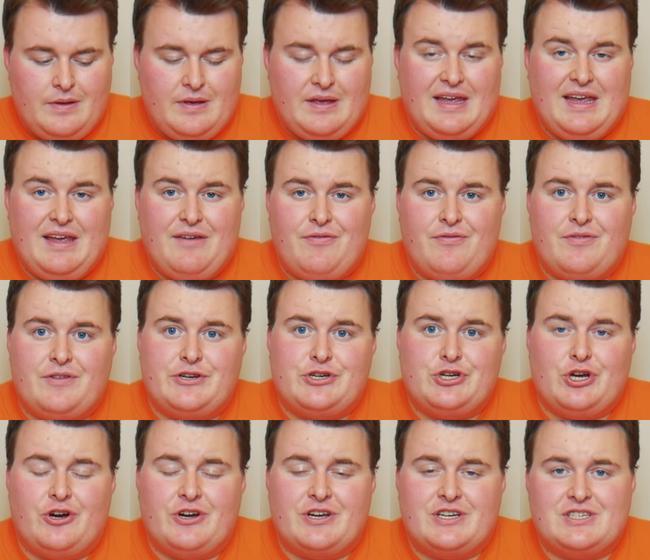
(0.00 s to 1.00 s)
If the
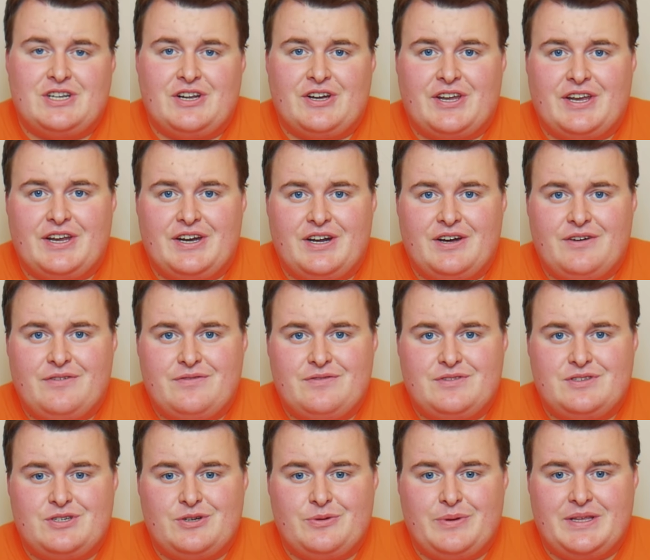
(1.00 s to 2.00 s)
shark is lucky enough
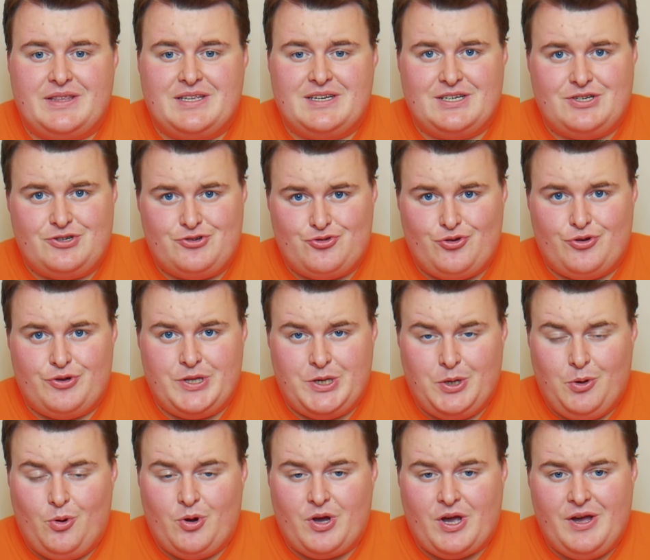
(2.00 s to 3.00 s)
to either destroy the
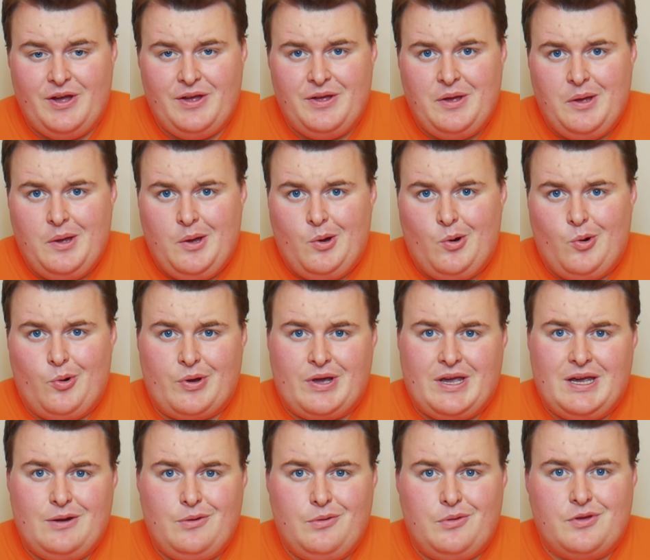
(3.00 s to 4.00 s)
Orca or
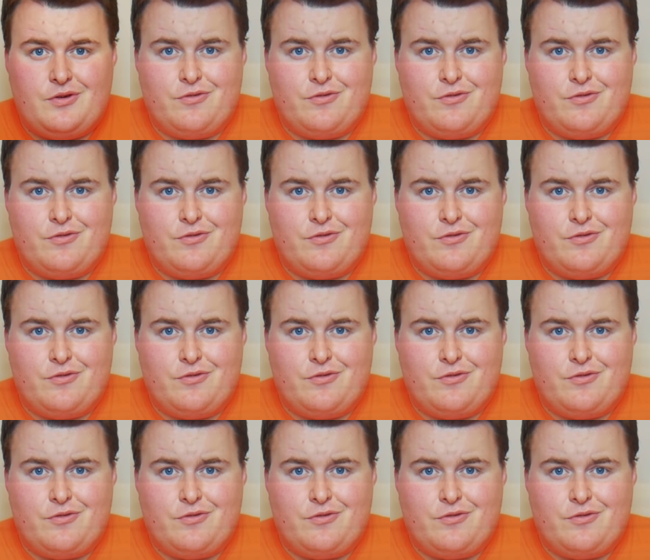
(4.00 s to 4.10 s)
kill all the